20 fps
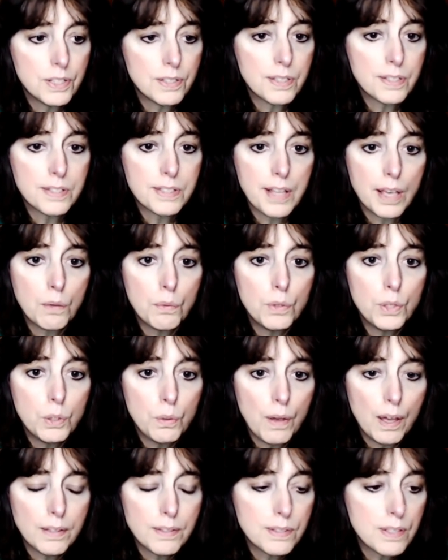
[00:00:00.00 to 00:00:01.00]
It's like when you
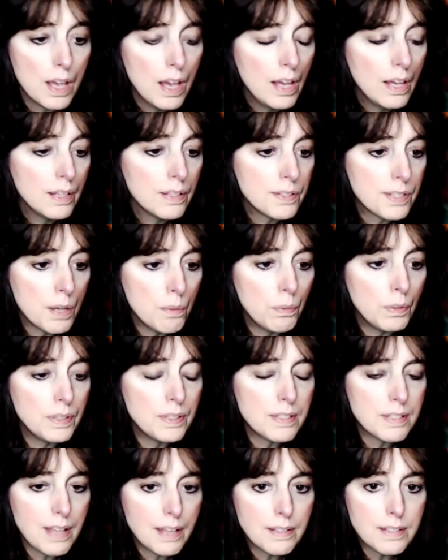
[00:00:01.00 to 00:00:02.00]
ask, someone
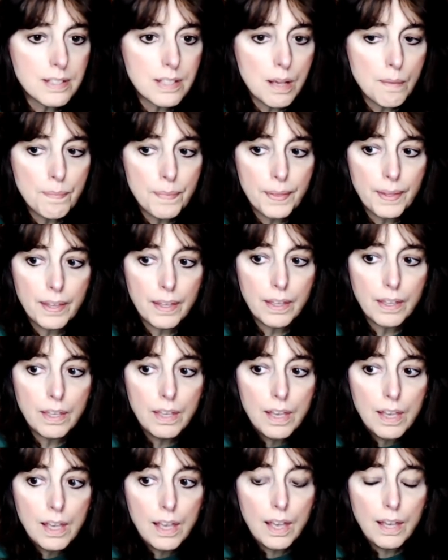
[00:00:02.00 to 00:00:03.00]
says something
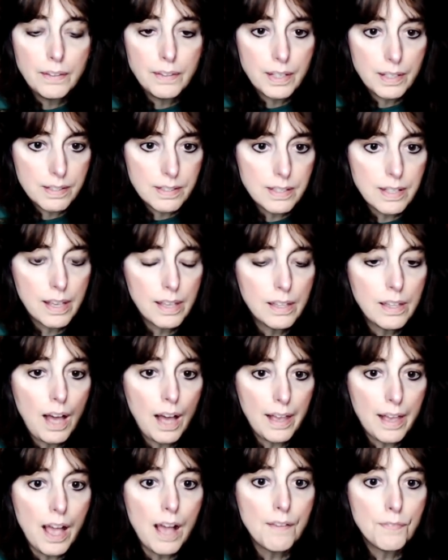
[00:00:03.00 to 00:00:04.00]
and they say, I
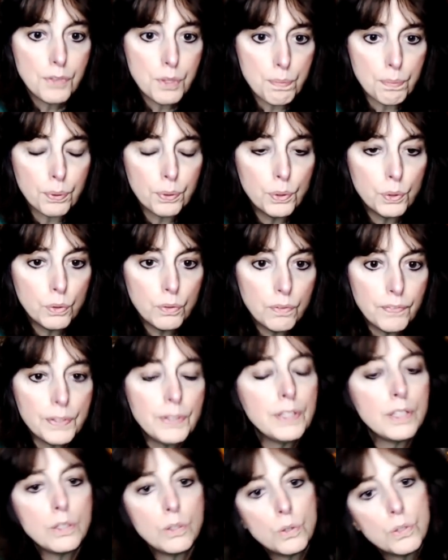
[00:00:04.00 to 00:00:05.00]
have the proof, and
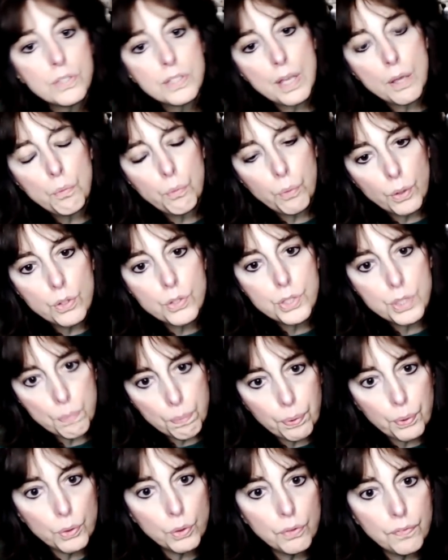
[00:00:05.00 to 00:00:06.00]
then you say, where's the
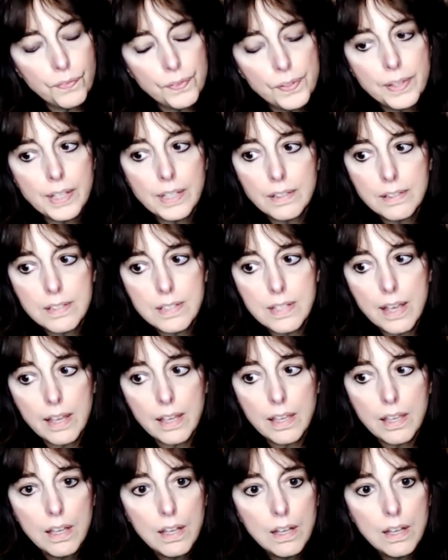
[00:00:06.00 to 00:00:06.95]
proof? And they say,